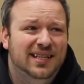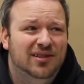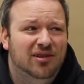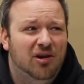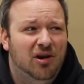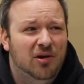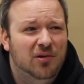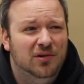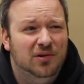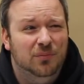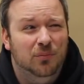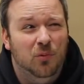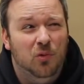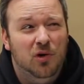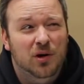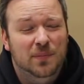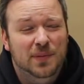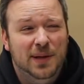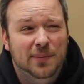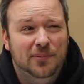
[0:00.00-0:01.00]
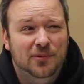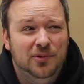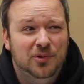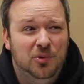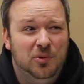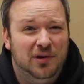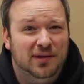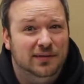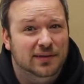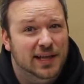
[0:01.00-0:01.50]
there are more people
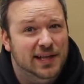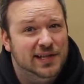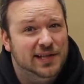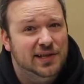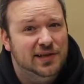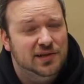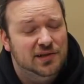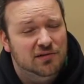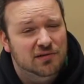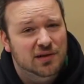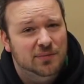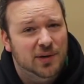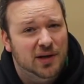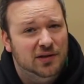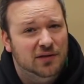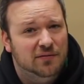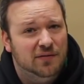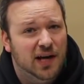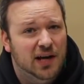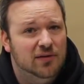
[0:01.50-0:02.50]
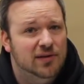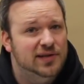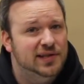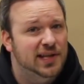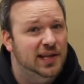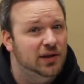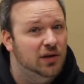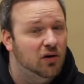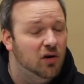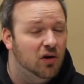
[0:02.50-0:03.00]
who are less concerned about the
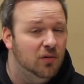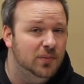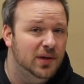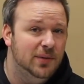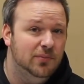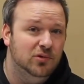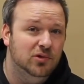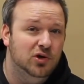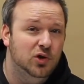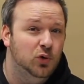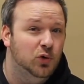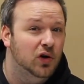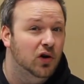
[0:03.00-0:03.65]
virus than there are people who